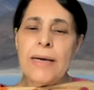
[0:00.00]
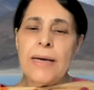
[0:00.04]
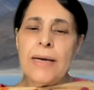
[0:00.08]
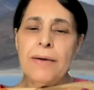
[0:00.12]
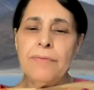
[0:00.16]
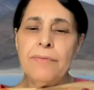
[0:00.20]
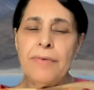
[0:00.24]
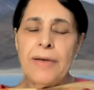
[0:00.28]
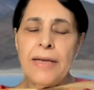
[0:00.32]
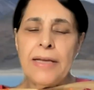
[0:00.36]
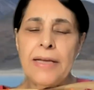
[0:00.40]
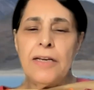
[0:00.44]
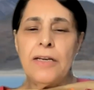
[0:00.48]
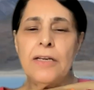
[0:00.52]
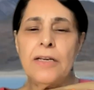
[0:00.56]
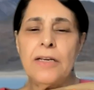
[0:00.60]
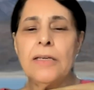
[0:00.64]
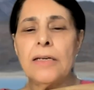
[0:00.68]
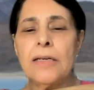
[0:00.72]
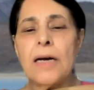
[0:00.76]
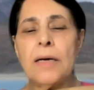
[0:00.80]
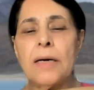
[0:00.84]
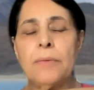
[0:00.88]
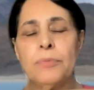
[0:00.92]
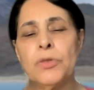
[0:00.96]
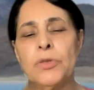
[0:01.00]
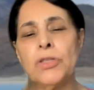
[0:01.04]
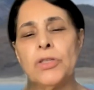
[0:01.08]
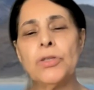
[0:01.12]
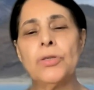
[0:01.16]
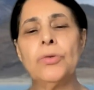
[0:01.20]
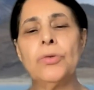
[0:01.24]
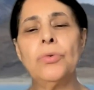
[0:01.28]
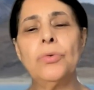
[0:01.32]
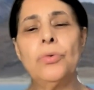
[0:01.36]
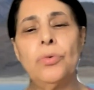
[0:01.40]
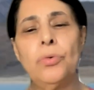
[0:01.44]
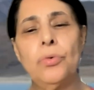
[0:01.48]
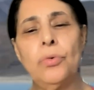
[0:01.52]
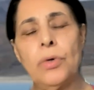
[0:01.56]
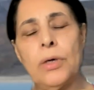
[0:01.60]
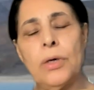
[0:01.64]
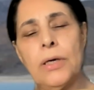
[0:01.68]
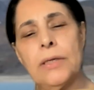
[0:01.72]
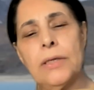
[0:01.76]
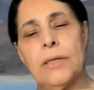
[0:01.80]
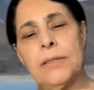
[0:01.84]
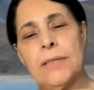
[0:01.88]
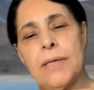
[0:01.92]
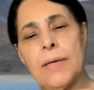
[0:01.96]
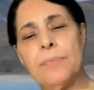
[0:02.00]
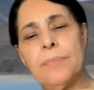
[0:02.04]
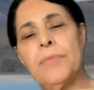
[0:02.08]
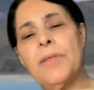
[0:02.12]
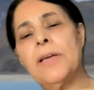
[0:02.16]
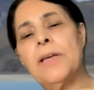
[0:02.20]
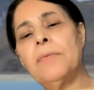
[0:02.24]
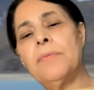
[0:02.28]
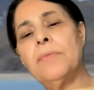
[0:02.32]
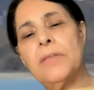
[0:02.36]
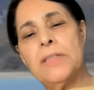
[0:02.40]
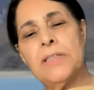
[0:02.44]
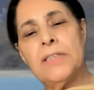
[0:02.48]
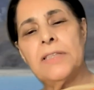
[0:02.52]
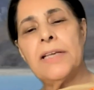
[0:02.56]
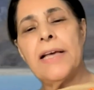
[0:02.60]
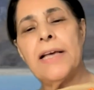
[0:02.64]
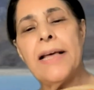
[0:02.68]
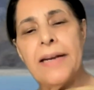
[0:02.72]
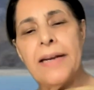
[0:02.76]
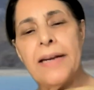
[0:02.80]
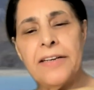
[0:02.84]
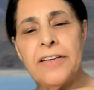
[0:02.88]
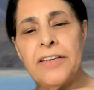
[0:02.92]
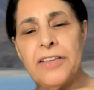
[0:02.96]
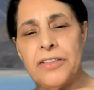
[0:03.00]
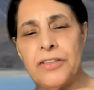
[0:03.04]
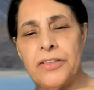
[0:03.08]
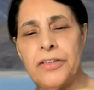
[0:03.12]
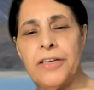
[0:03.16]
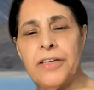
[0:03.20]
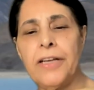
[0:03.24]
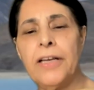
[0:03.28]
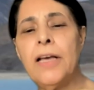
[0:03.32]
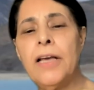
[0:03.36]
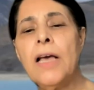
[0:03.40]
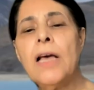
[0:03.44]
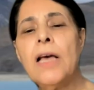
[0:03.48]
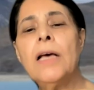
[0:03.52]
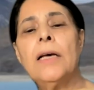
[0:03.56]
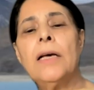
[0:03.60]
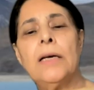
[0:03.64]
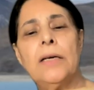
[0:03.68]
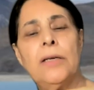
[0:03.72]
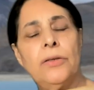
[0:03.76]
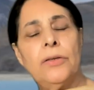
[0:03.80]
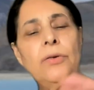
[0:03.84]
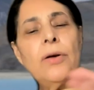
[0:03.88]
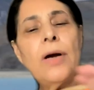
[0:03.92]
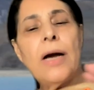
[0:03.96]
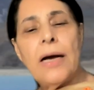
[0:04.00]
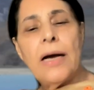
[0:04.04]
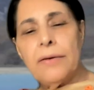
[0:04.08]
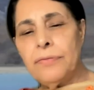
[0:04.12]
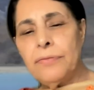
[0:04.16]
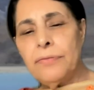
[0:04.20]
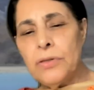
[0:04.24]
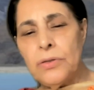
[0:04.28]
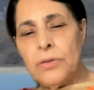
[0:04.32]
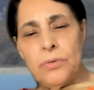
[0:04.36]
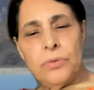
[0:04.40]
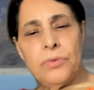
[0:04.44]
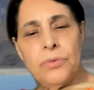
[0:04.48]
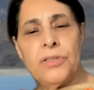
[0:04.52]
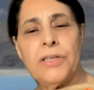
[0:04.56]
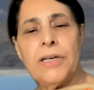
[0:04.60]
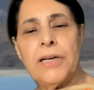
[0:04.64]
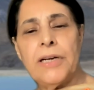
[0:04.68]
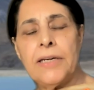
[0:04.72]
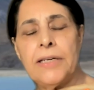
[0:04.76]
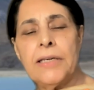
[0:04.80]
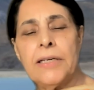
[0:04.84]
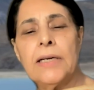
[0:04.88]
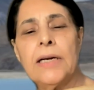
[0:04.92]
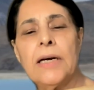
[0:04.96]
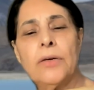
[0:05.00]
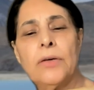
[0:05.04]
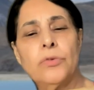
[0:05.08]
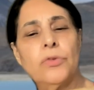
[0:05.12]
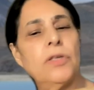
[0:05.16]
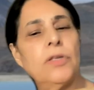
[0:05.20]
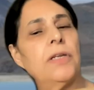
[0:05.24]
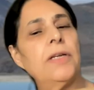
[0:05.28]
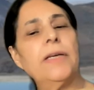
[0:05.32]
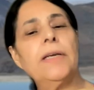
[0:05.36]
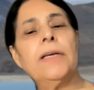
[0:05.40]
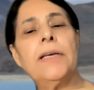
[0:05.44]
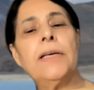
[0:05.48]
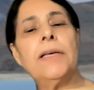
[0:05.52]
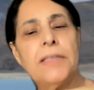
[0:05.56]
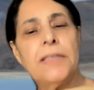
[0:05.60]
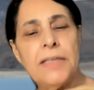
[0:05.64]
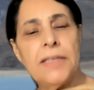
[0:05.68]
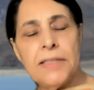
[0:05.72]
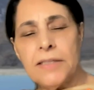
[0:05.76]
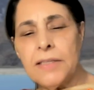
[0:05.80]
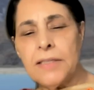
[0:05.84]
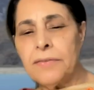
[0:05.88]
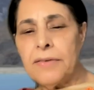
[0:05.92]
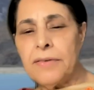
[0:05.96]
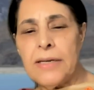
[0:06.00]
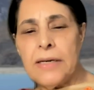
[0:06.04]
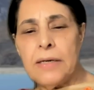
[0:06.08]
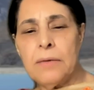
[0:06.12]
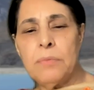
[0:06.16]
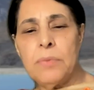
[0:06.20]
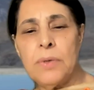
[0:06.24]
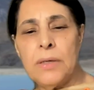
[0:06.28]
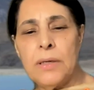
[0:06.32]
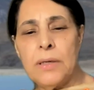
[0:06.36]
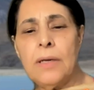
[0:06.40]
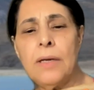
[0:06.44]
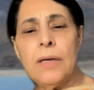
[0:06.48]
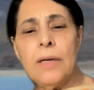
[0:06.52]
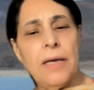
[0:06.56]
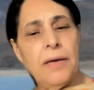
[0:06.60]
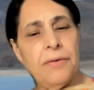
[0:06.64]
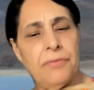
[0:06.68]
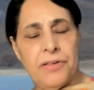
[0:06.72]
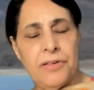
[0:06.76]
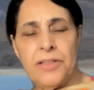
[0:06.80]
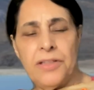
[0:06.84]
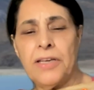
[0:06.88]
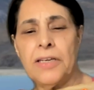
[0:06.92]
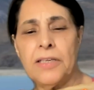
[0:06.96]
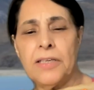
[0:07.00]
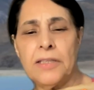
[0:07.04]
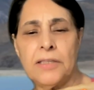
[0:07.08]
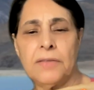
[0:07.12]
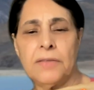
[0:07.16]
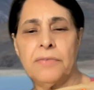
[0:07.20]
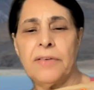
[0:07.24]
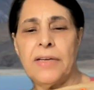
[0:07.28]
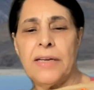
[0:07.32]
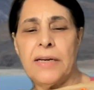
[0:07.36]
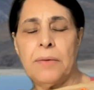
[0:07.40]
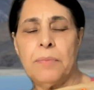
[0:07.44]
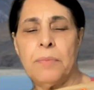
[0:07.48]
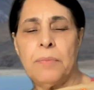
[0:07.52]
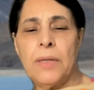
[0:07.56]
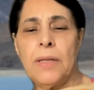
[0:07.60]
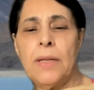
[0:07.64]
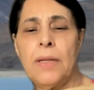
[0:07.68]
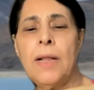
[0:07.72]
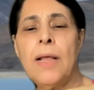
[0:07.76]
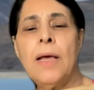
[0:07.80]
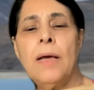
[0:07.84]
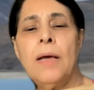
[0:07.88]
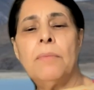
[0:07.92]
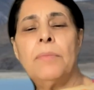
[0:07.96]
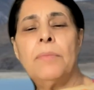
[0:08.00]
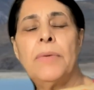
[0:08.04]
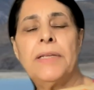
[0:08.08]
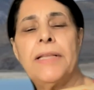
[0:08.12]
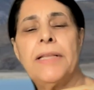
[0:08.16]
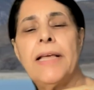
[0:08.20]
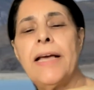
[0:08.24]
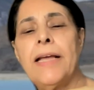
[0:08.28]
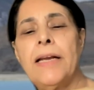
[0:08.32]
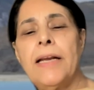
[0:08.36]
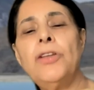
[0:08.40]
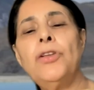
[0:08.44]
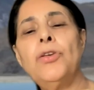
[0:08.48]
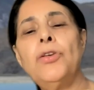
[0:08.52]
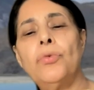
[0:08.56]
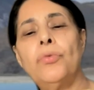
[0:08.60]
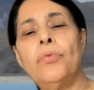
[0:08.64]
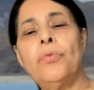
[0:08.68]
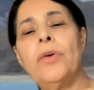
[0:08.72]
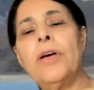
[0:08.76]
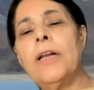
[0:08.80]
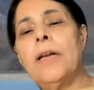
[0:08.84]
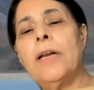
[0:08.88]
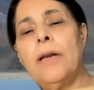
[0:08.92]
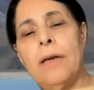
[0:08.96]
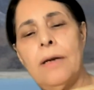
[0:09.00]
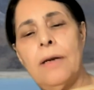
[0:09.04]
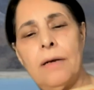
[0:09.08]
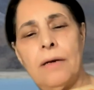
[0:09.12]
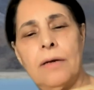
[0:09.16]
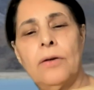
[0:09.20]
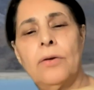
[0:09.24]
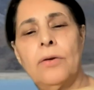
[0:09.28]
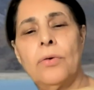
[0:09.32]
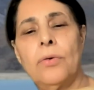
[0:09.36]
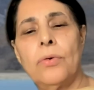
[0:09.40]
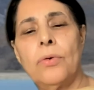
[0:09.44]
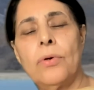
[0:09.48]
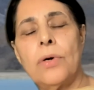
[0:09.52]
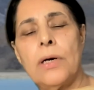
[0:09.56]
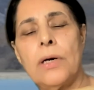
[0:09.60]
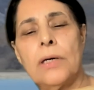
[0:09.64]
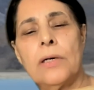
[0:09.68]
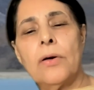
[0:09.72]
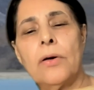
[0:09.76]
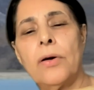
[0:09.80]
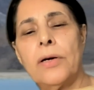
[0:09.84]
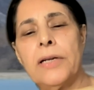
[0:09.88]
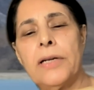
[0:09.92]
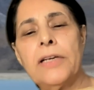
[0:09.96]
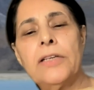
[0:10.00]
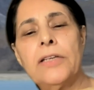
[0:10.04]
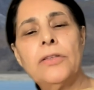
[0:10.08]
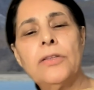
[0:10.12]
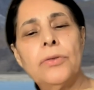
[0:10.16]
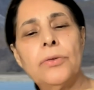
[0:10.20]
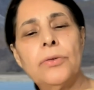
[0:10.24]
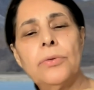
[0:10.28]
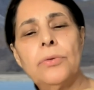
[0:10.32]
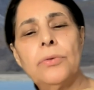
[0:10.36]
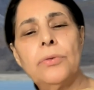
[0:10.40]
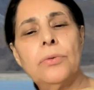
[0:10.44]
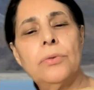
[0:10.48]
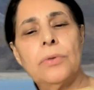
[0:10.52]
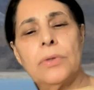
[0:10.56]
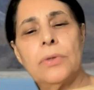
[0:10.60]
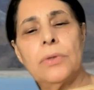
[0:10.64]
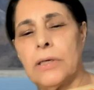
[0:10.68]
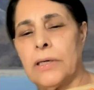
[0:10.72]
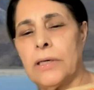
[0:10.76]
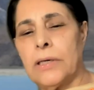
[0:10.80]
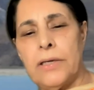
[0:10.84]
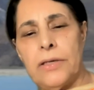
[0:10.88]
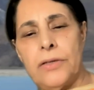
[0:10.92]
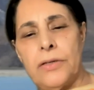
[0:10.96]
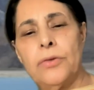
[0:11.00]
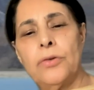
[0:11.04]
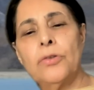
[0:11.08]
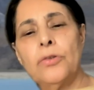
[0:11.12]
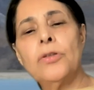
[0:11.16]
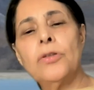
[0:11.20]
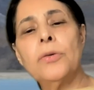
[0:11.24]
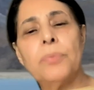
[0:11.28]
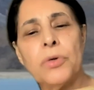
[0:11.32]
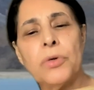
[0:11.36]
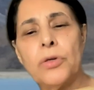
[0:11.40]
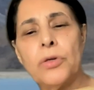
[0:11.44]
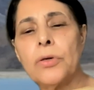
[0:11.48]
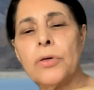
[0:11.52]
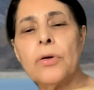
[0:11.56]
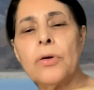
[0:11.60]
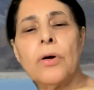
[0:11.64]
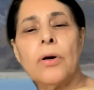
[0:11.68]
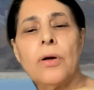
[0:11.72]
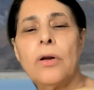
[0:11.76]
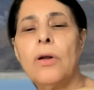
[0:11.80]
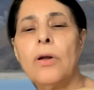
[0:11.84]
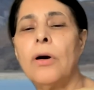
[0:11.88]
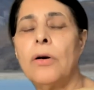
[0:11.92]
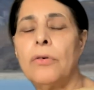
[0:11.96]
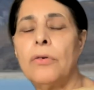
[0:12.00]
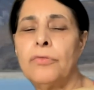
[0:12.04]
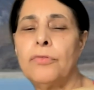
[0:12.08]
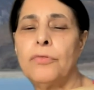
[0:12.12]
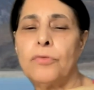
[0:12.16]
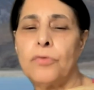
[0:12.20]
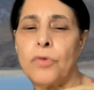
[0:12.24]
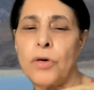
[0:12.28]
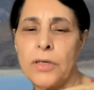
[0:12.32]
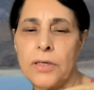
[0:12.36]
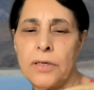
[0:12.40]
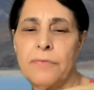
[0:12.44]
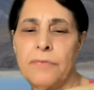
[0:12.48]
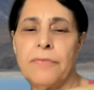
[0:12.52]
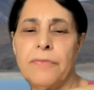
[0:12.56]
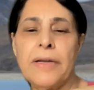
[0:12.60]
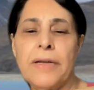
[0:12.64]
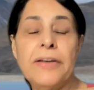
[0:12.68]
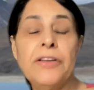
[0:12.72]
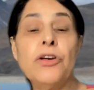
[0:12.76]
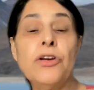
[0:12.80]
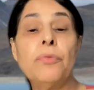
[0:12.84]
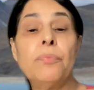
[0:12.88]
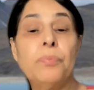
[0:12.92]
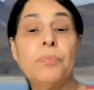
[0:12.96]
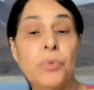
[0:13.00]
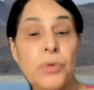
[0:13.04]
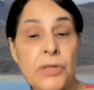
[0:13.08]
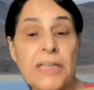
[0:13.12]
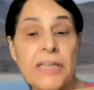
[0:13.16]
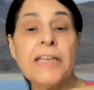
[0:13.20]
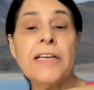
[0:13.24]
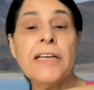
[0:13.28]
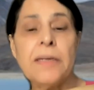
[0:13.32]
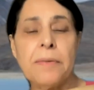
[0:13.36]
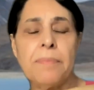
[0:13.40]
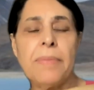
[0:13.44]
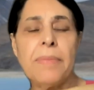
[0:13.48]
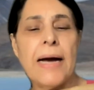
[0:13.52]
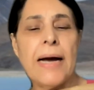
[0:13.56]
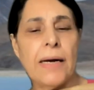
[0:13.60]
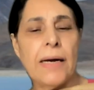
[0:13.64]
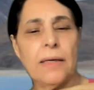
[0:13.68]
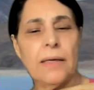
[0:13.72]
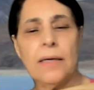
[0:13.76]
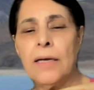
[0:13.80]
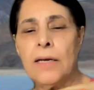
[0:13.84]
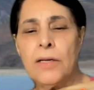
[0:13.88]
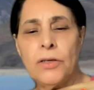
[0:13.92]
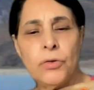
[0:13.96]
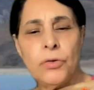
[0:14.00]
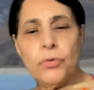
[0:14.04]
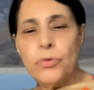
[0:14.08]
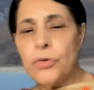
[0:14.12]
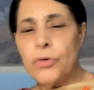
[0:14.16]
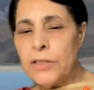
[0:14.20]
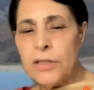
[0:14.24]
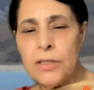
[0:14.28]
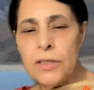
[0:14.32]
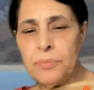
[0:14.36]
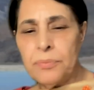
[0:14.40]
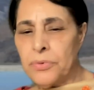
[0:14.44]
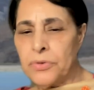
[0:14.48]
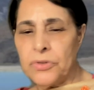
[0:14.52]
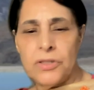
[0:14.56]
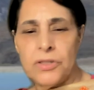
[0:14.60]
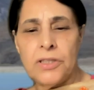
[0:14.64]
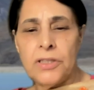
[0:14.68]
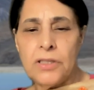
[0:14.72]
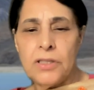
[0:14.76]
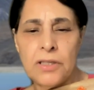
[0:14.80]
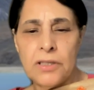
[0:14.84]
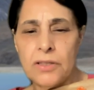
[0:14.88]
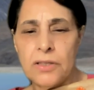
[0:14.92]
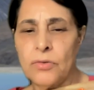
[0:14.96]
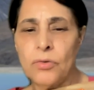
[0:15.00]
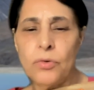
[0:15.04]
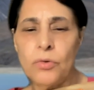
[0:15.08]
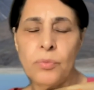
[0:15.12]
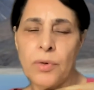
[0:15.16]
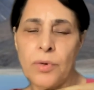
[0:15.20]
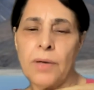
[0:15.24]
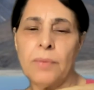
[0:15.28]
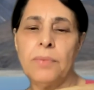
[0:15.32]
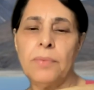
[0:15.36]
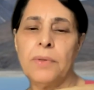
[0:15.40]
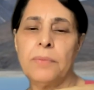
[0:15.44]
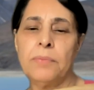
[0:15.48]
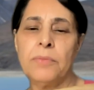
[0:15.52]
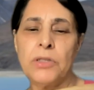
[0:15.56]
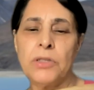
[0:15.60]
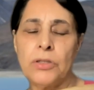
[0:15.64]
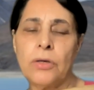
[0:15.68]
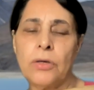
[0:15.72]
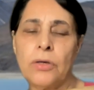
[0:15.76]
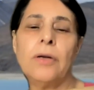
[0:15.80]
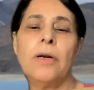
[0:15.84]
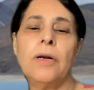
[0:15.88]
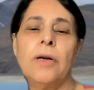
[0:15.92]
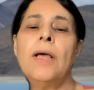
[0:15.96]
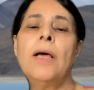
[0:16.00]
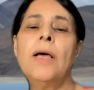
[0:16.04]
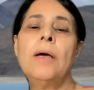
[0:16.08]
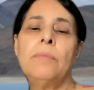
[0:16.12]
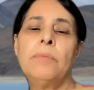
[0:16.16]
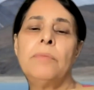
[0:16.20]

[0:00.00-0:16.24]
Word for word: where, where it comes to something which is hereditary you have to do genetic counseling. It is available. Everything is available, but then you will go according to uh, you know the protocol of what when you're putting it back. Doing the procedure is no problem at all.